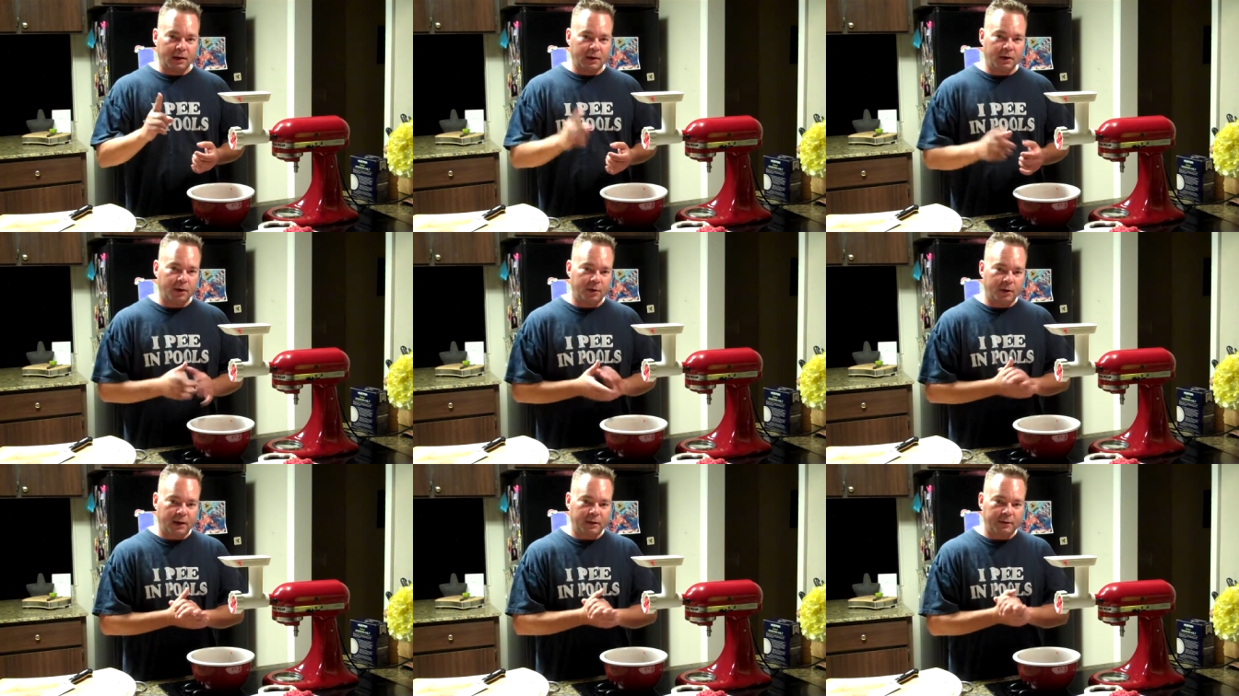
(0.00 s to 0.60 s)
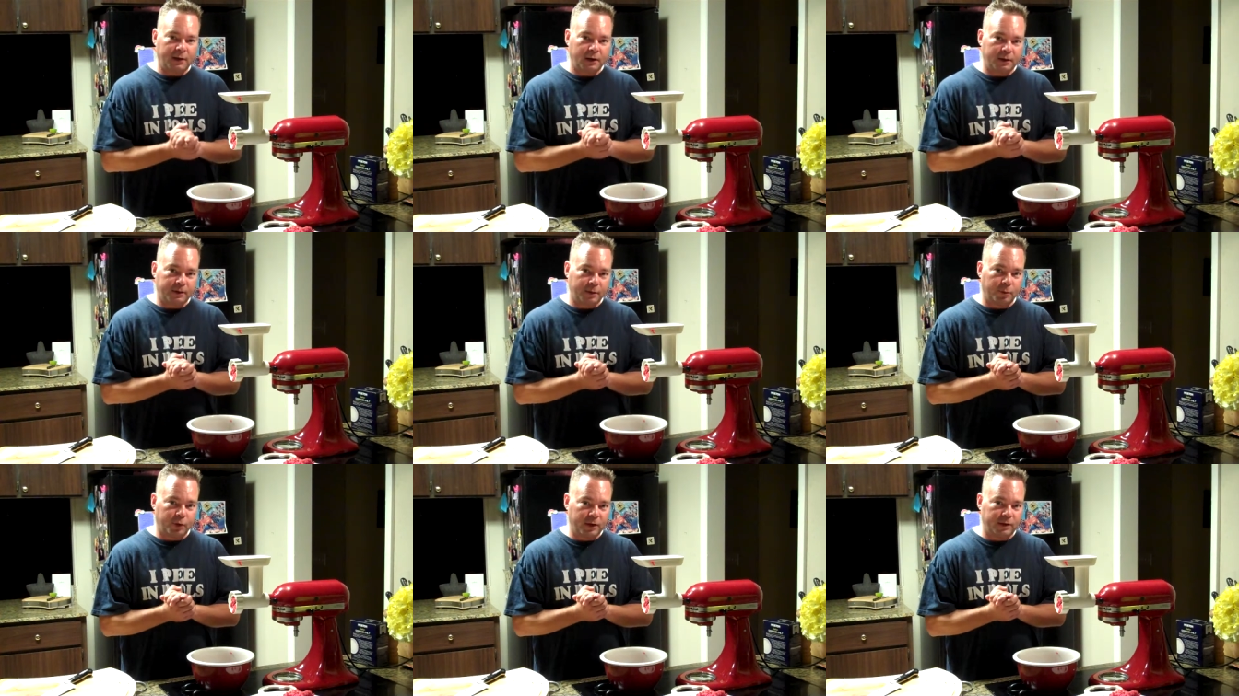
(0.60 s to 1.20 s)
you know they've done
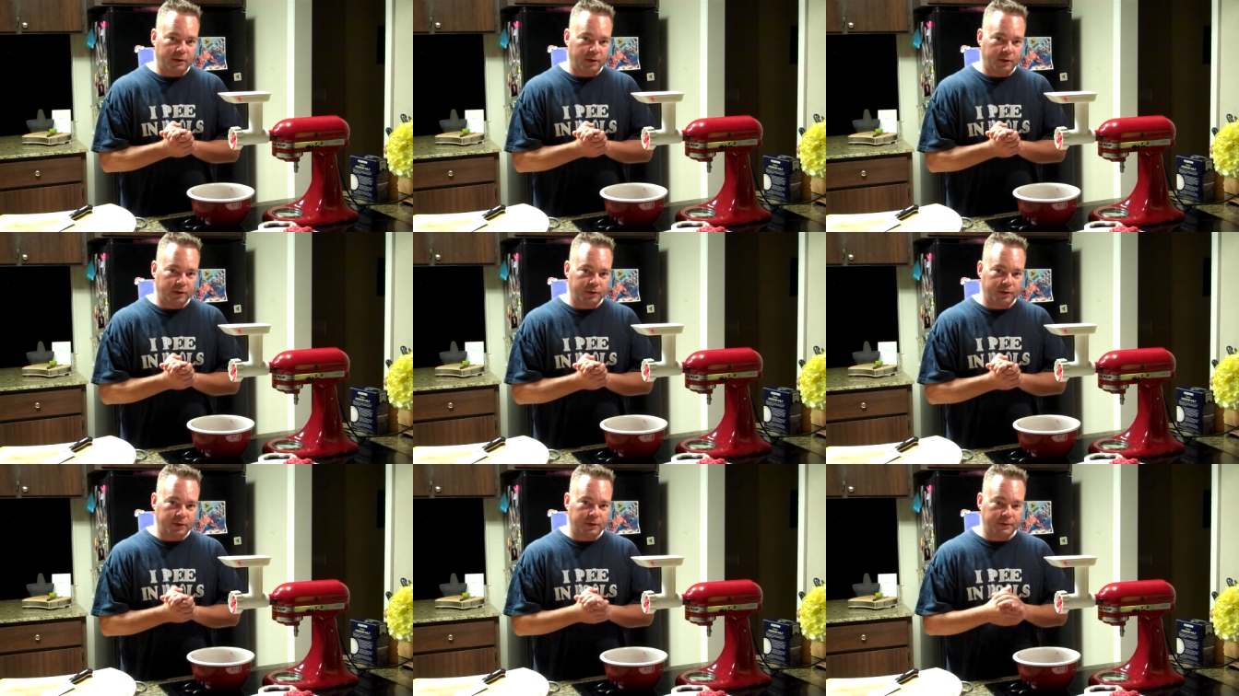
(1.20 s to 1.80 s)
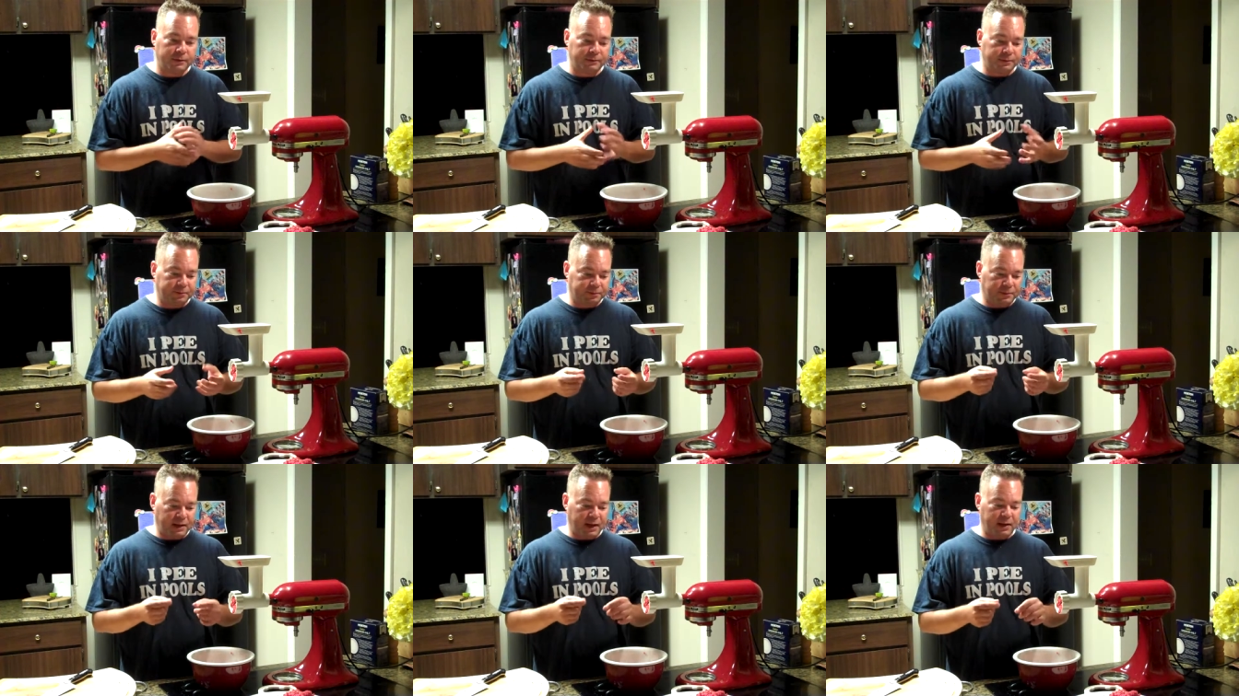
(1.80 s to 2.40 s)
some research
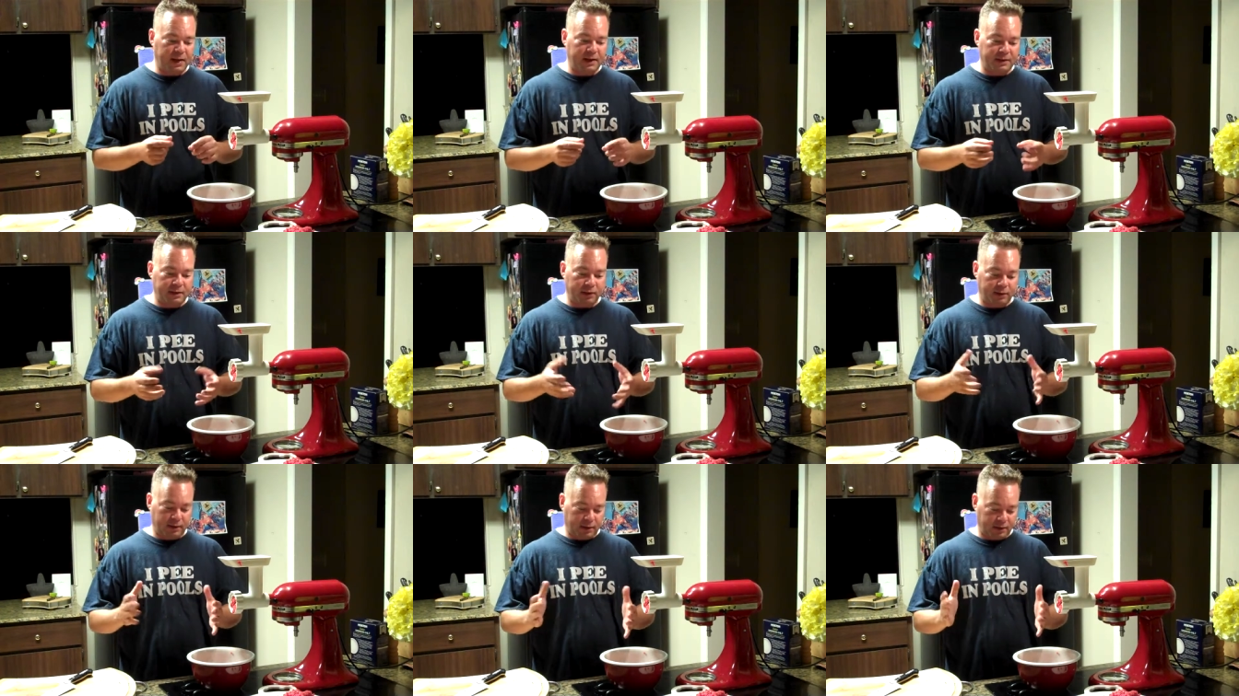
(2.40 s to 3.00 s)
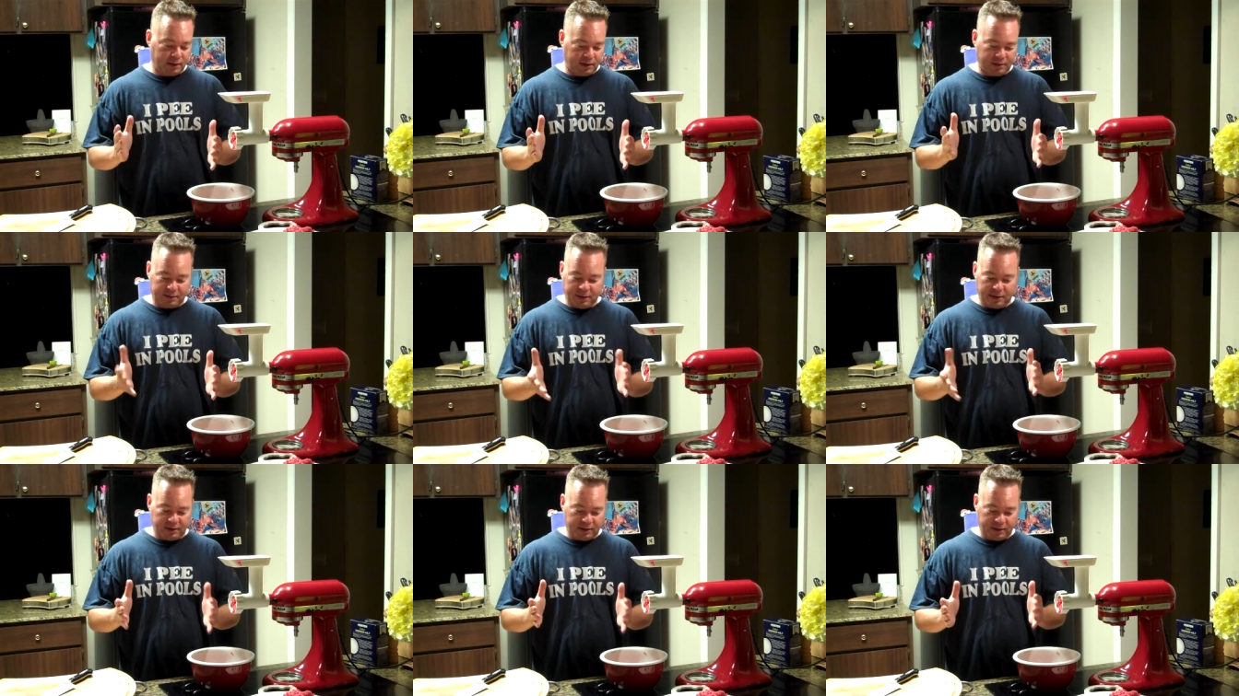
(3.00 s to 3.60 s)
and they took
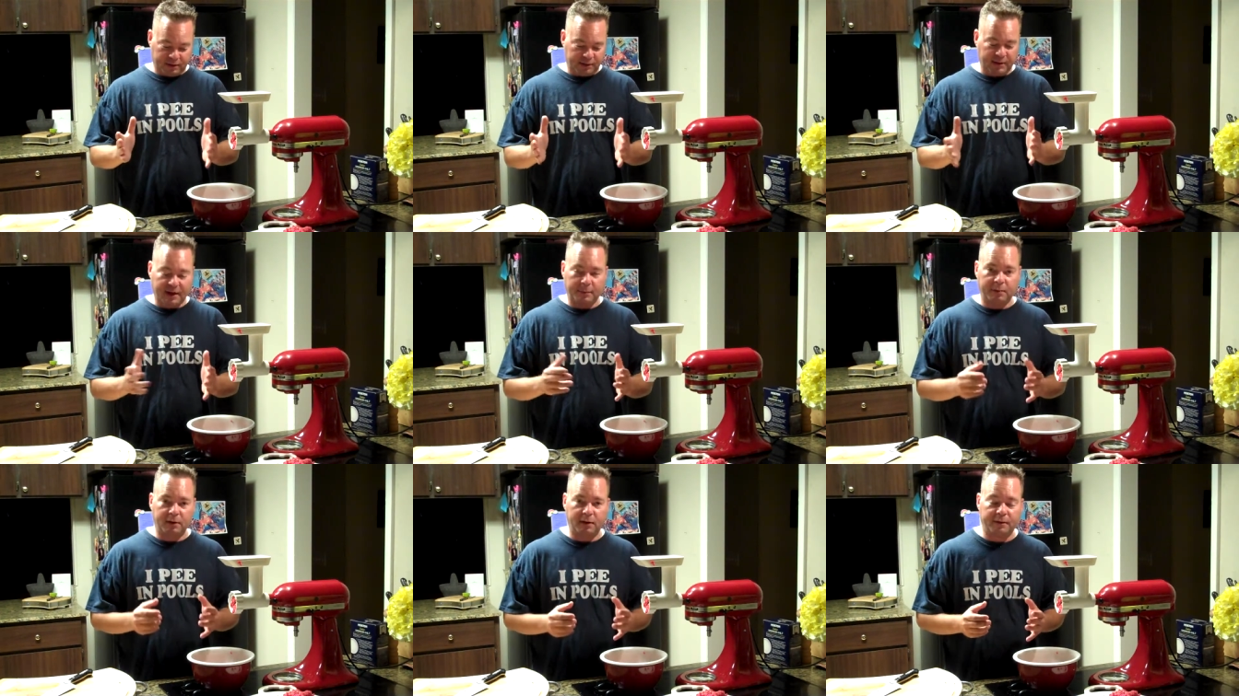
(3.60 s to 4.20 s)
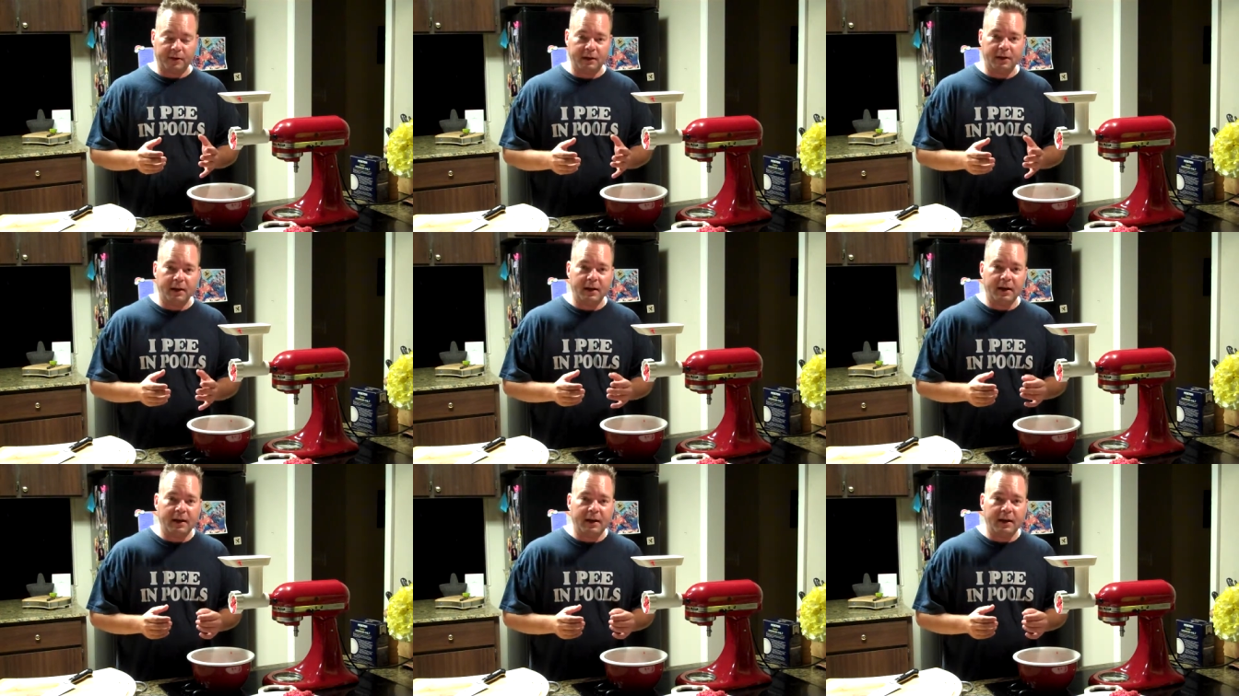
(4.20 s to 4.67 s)
a sample of it.